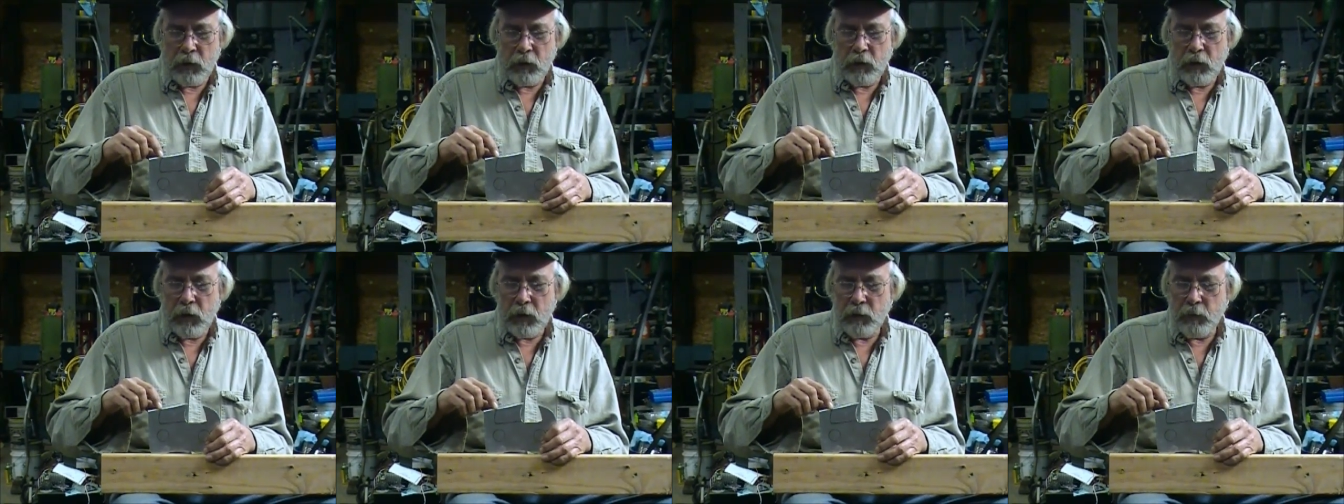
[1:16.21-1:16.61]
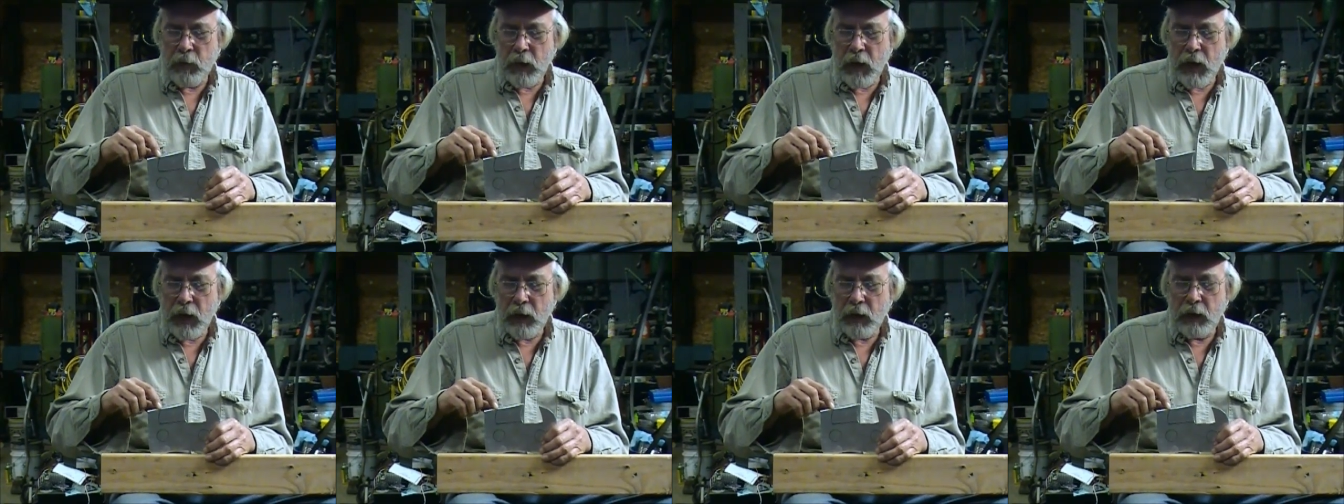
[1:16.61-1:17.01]
it kicks
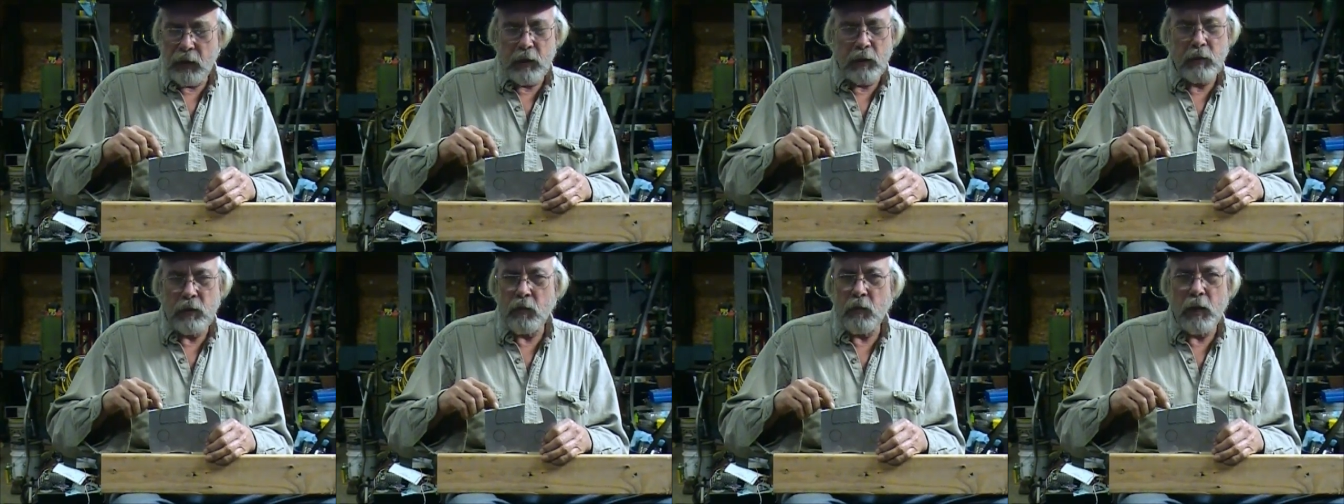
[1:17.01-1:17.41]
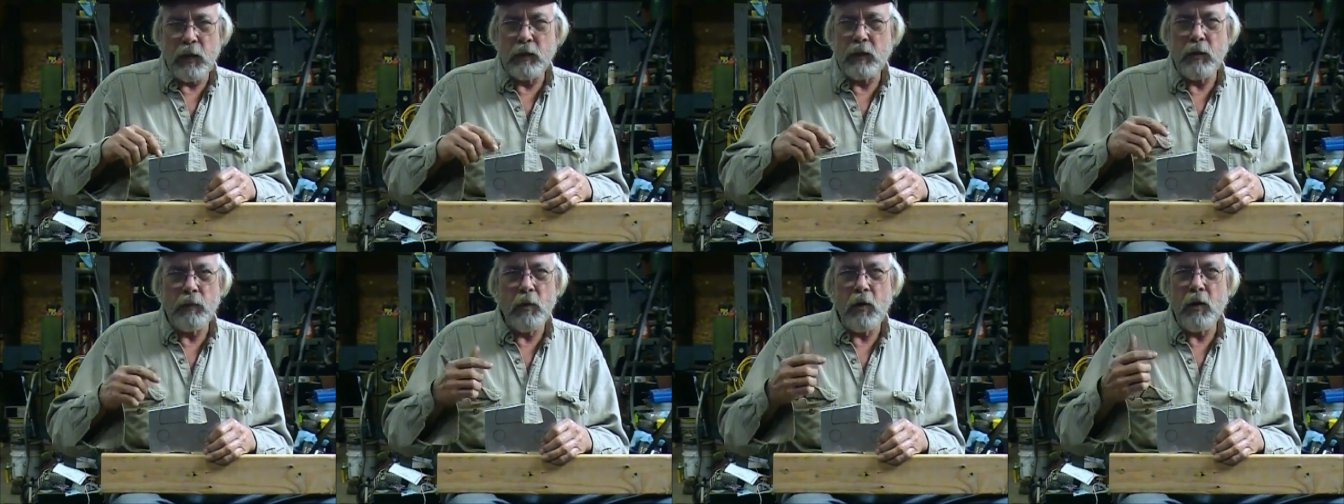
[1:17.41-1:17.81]
back, it doesn't
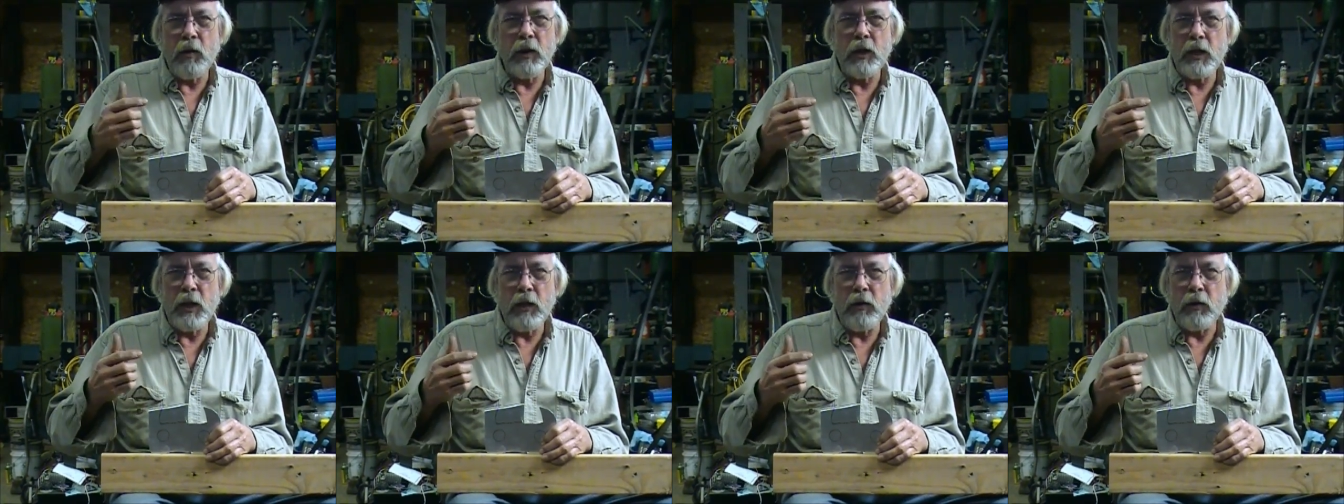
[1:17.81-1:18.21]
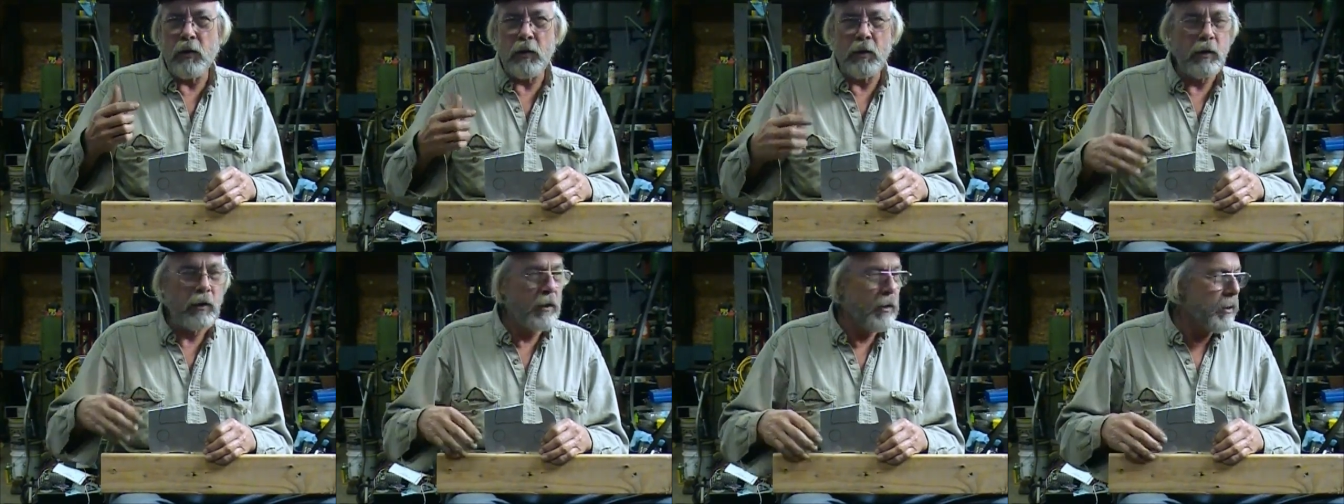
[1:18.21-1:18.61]
raise up hardly nothing.
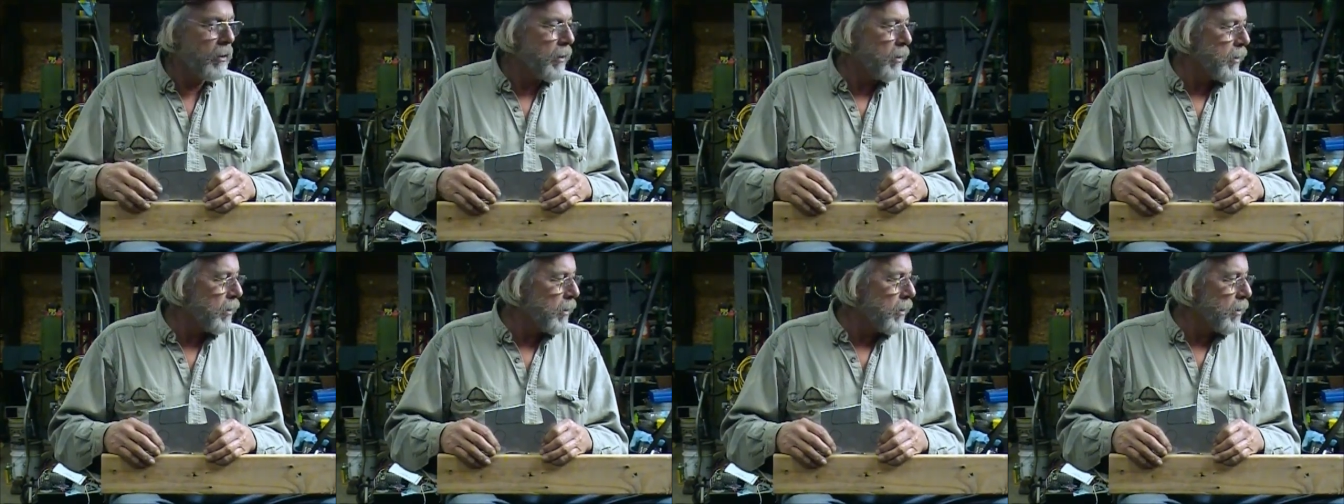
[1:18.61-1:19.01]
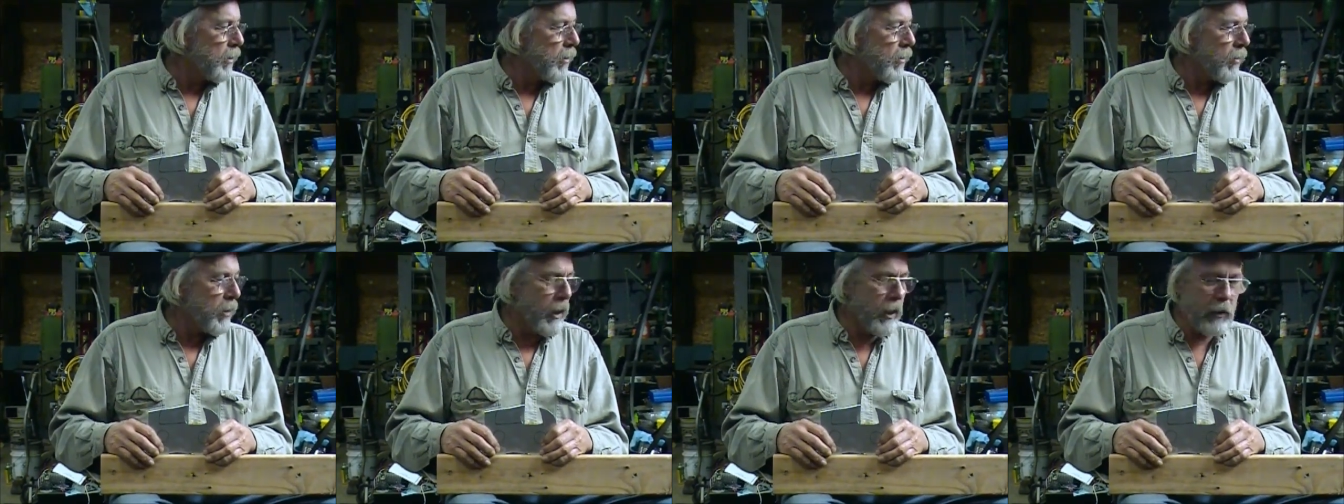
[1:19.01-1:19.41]

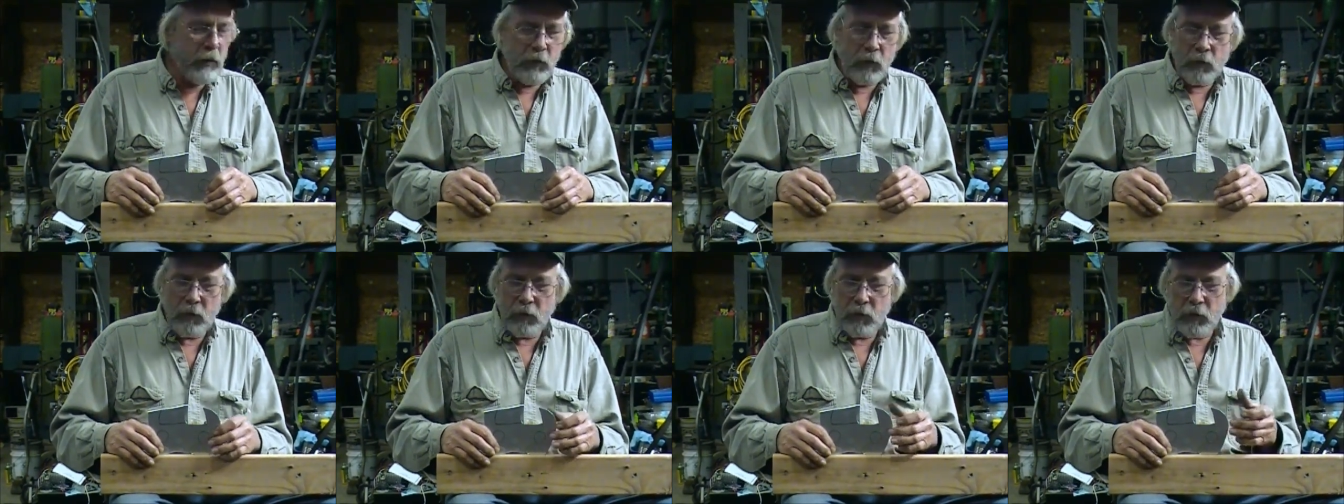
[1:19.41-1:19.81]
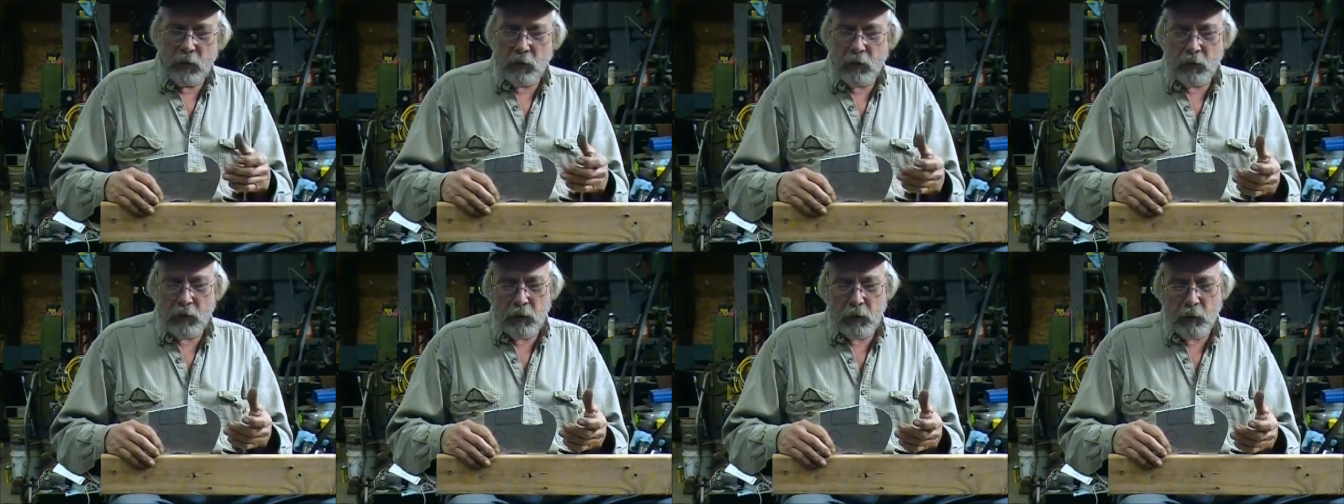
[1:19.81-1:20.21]
Okay, so,
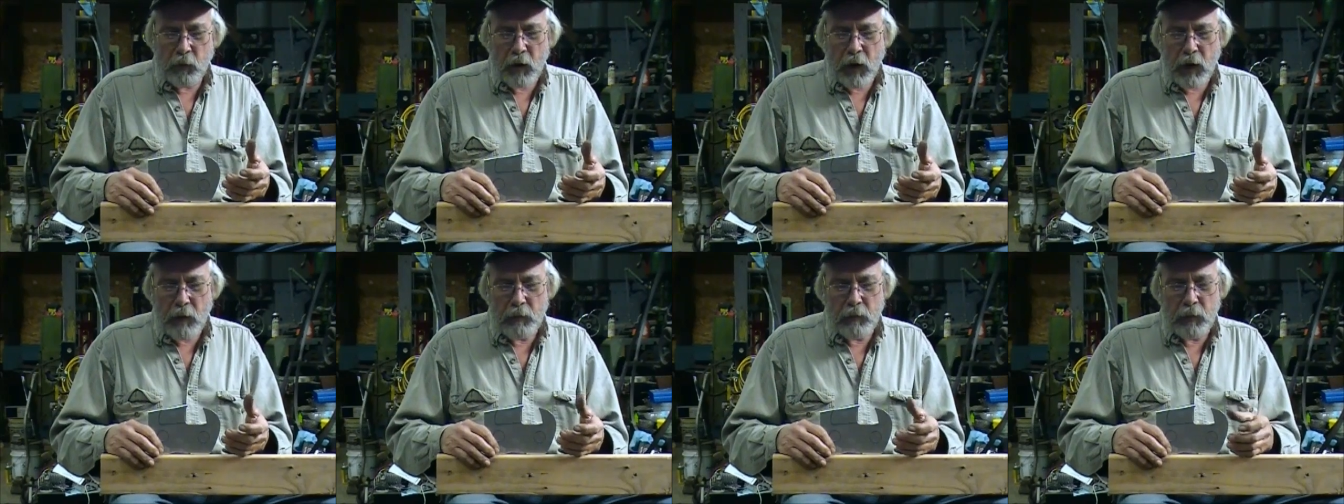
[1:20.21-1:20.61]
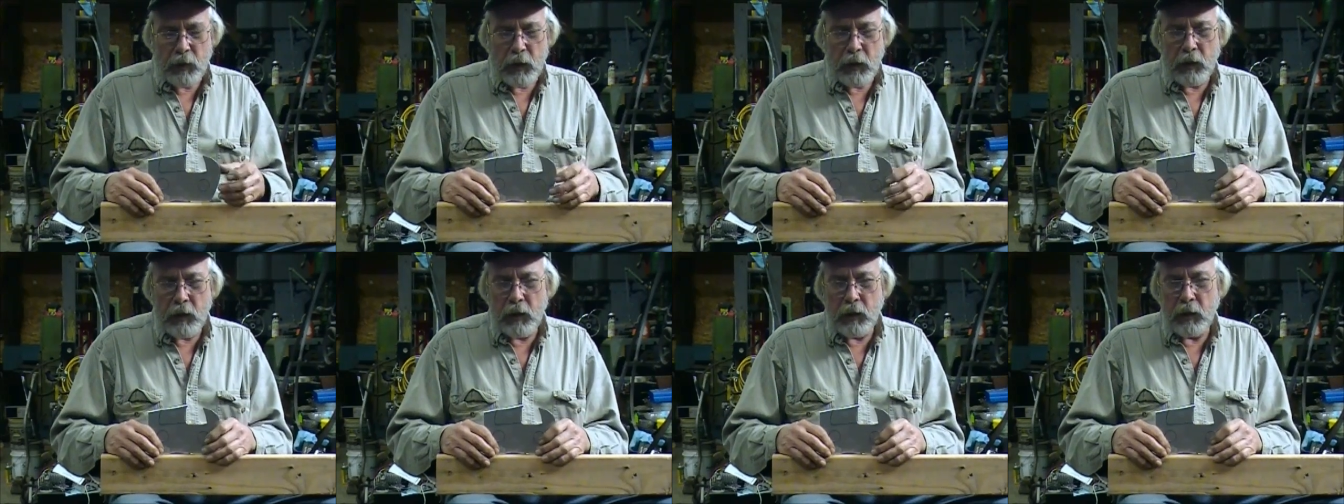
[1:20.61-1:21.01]
so the problem
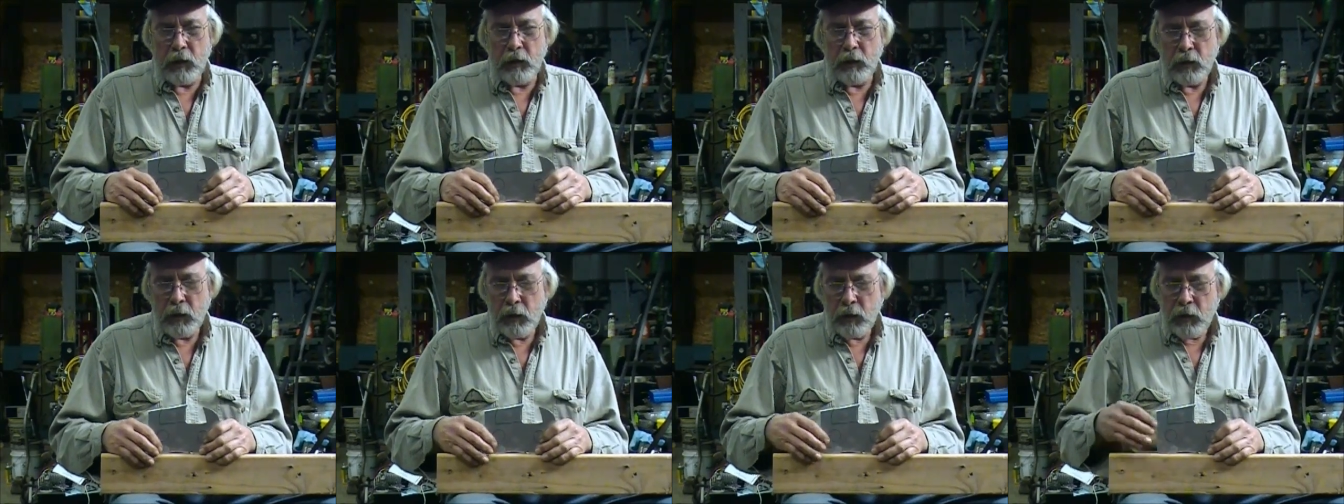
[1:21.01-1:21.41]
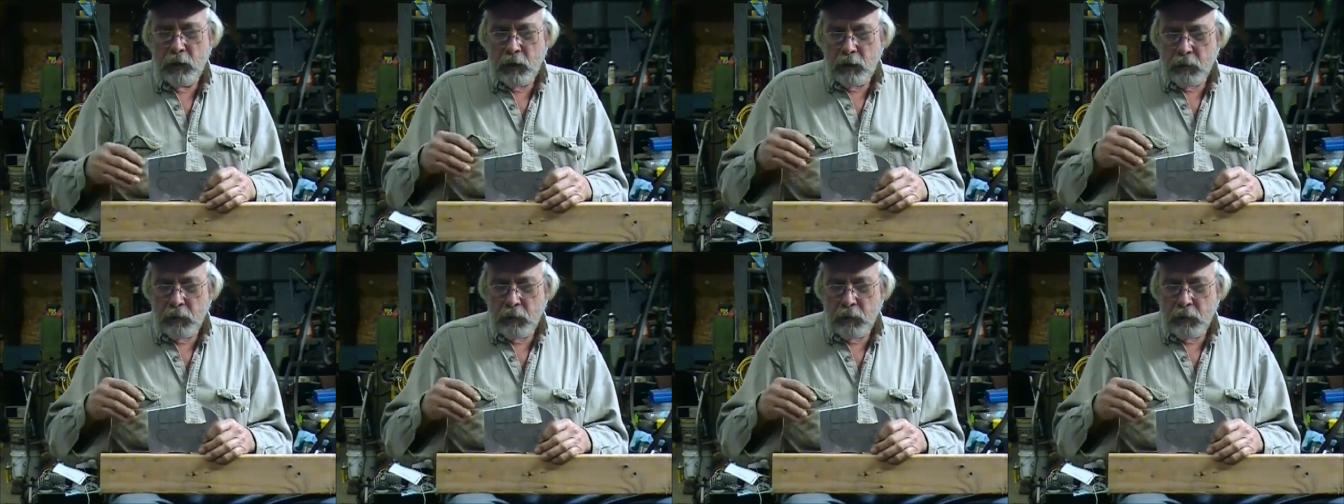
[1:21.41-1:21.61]
being is,